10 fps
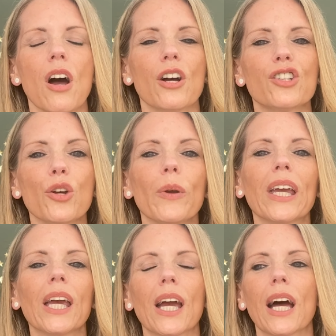are doing
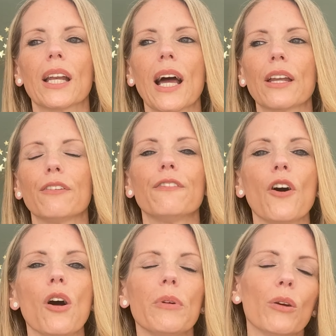it and, and
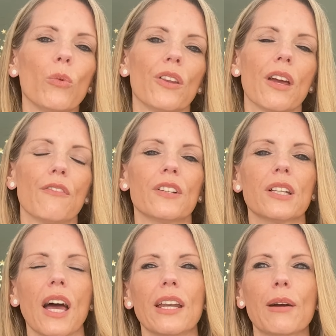affirming with it for
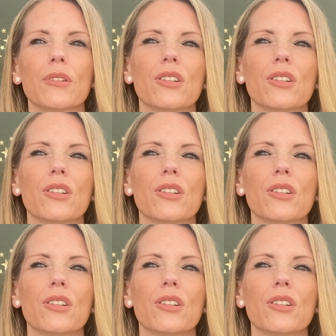ten hours